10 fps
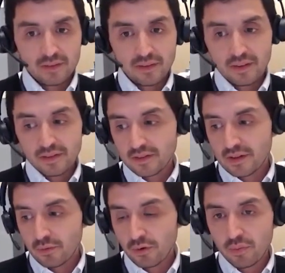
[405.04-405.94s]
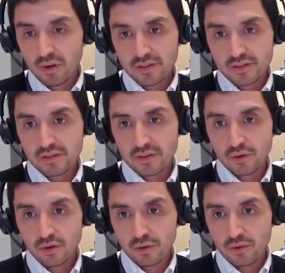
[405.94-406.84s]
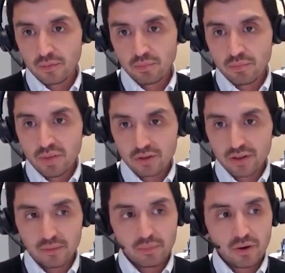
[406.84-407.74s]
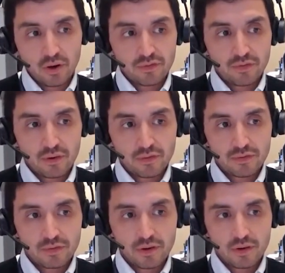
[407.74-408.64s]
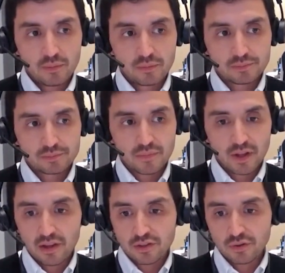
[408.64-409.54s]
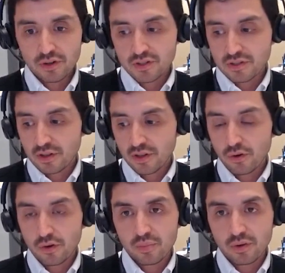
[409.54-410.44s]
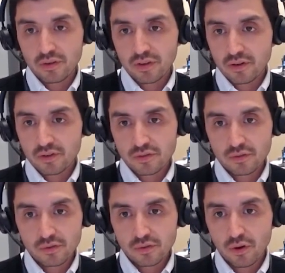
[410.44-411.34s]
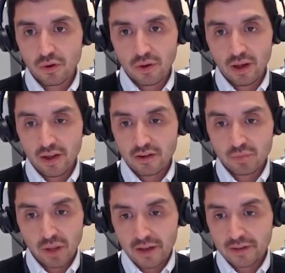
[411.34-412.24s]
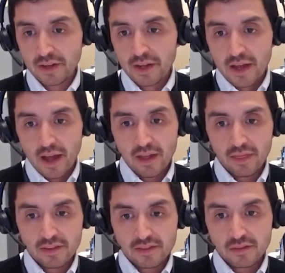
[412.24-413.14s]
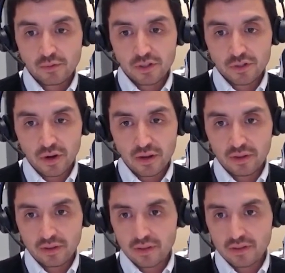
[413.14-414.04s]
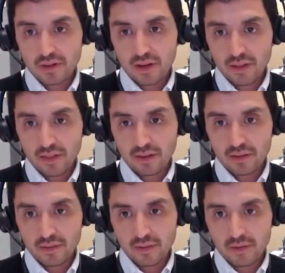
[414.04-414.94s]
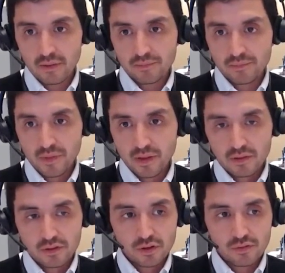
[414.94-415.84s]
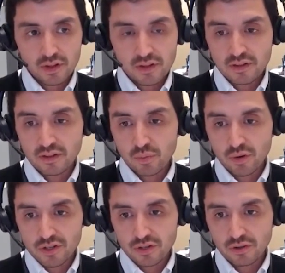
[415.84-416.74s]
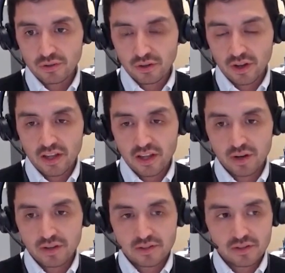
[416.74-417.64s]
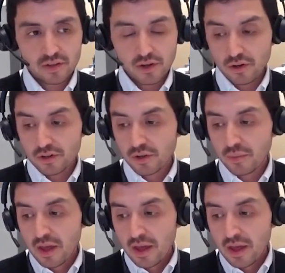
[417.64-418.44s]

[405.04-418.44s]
this robust or buildup of gas storages in Europe continues to go ahead of plan, and this is what's driving this. I think the sort of easing the pressure on gas prices in the near term.